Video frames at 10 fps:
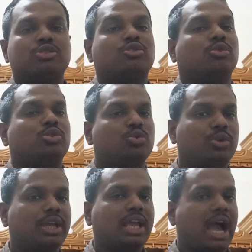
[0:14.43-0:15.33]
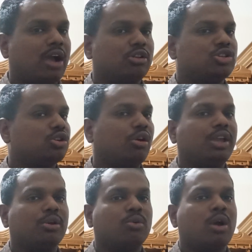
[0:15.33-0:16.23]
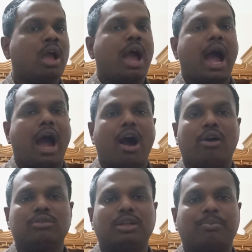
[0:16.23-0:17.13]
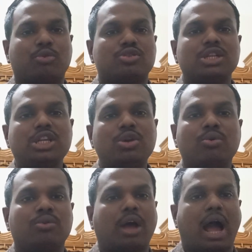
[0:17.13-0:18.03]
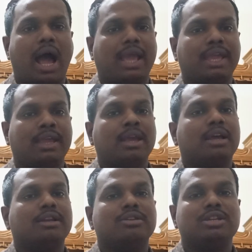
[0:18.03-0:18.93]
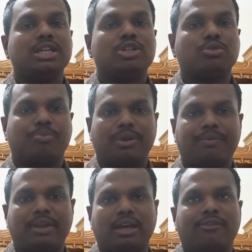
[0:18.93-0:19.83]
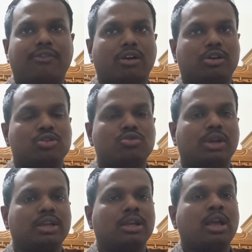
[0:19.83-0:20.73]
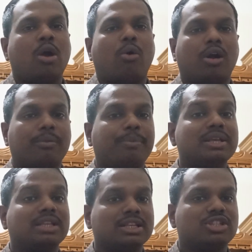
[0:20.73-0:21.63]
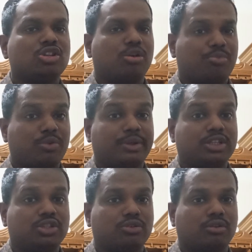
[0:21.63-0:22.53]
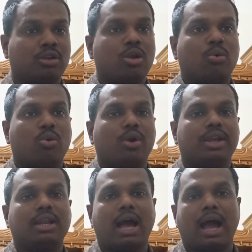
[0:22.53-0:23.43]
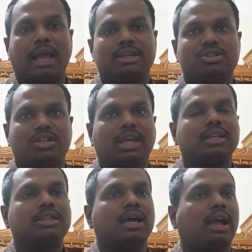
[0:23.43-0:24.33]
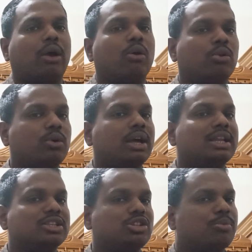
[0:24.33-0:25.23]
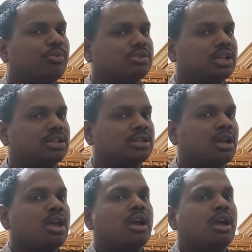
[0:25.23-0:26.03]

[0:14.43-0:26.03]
So today I will show you how the procedure I need to prepare for doing on-page SEO optimization when I take the local SEO project